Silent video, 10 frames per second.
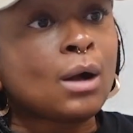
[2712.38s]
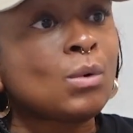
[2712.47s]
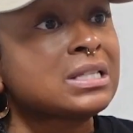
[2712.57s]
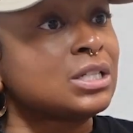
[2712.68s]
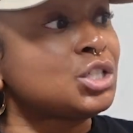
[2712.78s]
I
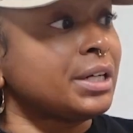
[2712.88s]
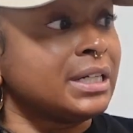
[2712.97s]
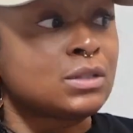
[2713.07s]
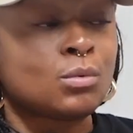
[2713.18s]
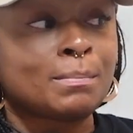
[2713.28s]
wasn't
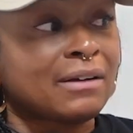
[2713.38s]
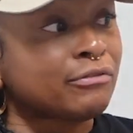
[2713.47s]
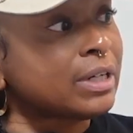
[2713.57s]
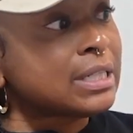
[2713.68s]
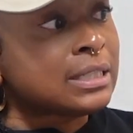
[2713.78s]
sharing this with my
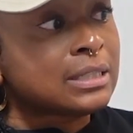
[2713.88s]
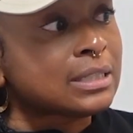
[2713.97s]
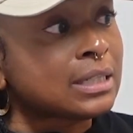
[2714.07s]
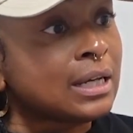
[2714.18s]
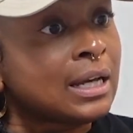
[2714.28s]

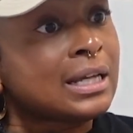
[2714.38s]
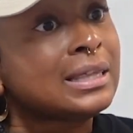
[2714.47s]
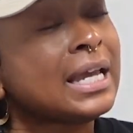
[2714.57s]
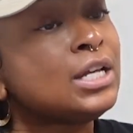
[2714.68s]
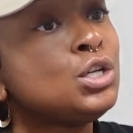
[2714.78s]
friends.
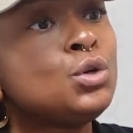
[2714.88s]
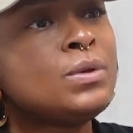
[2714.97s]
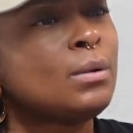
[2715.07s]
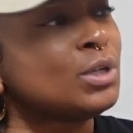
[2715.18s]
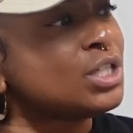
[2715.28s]
They
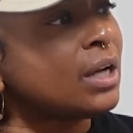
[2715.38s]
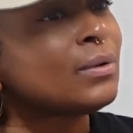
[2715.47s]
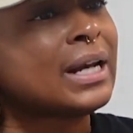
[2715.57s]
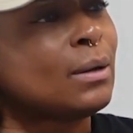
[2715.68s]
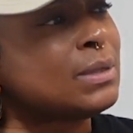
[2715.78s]
knew, they would
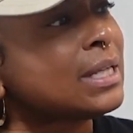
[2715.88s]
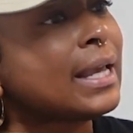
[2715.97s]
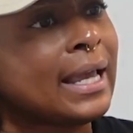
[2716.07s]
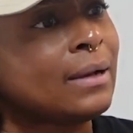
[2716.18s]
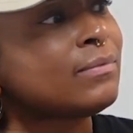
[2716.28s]
check when I would say,
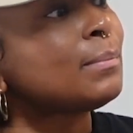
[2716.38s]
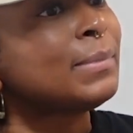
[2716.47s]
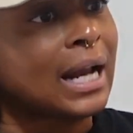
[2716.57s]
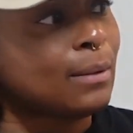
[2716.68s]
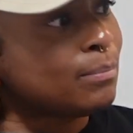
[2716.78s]
hey, I'm fine,
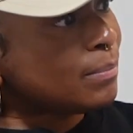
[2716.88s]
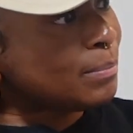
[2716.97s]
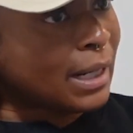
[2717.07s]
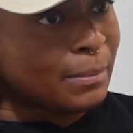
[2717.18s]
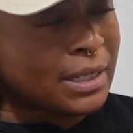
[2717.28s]
but
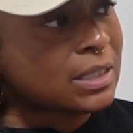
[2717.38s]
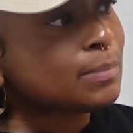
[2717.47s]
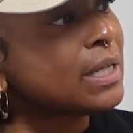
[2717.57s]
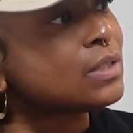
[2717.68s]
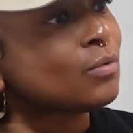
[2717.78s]
I'm in a
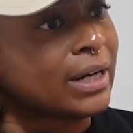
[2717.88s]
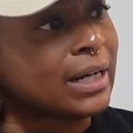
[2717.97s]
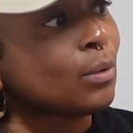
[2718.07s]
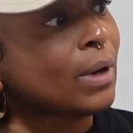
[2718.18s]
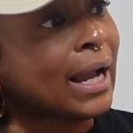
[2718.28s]
space right
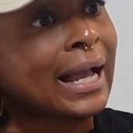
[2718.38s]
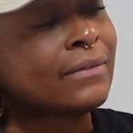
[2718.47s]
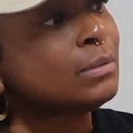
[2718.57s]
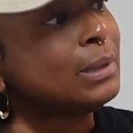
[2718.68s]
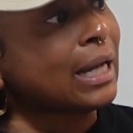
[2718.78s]
now where I
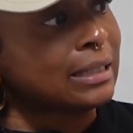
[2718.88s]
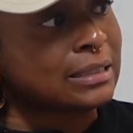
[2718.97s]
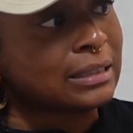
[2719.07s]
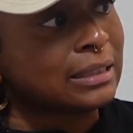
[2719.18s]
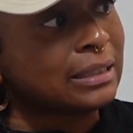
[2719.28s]
have to be
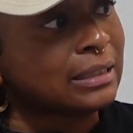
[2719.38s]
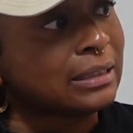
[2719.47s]
isolated.